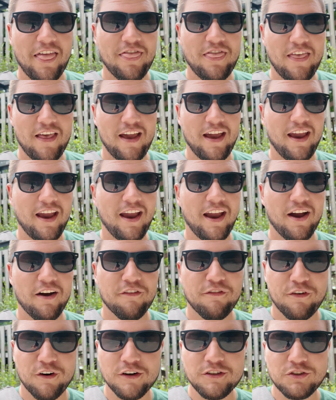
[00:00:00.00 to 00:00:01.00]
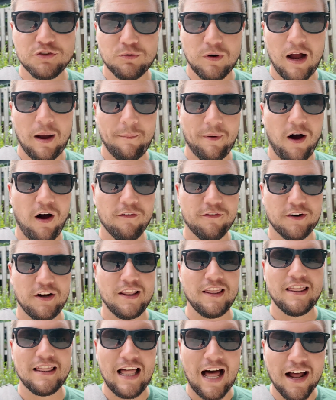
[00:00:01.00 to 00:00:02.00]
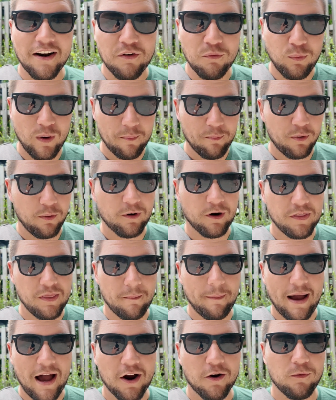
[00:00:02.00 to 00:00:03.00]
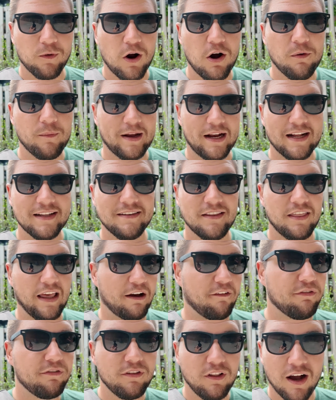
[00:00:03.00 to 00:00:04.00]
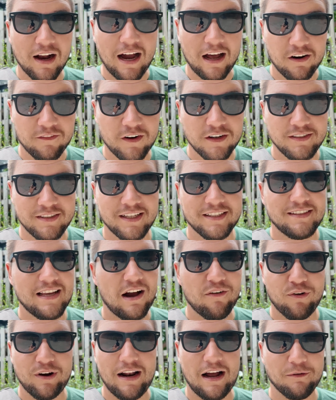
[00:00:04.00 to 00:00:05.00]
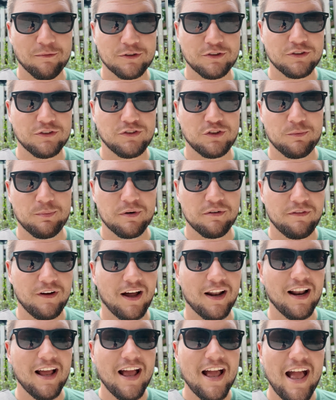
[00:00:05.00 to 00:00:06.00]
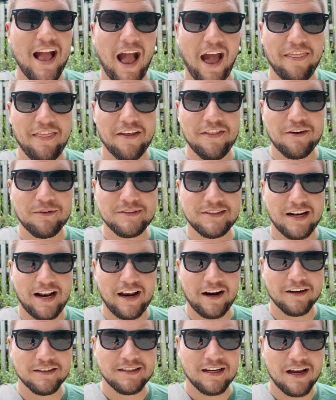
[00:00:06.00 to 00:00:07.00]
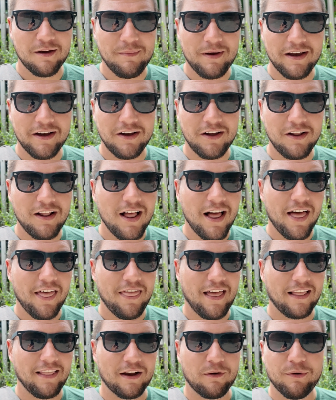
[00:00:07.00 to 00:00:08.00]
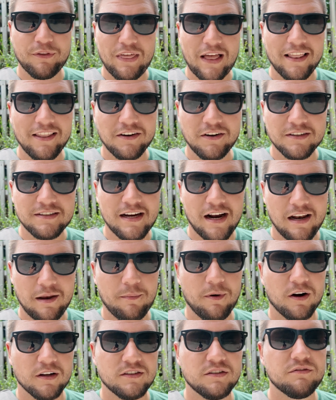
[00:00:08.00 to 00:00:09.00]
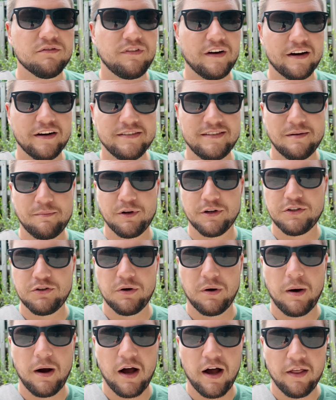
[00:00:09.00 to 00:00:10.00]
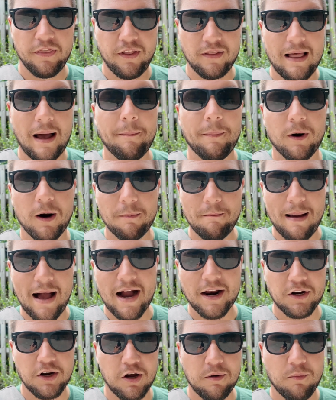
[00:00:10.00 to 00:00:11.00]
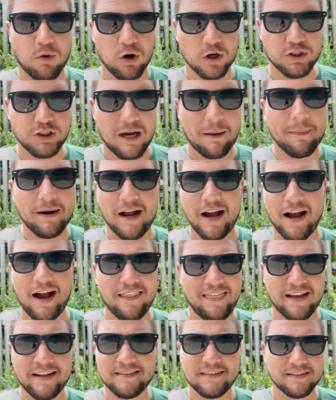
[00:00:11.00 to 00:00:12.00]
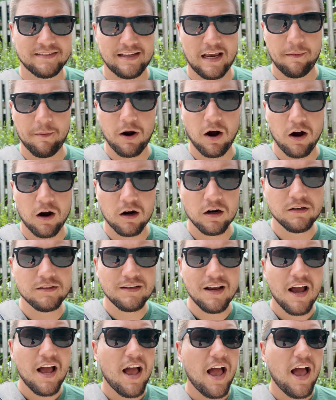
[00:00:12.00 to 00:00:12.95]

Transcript: The first drop offered a lot of whip. We were in the back row and we got like flung out of our seats halfway down, which was super fun. And then there was an airtime hill that, like, with that little tiny bar, it's very similar to the lap bar on Magnum or Gemini. I think it's the same cars.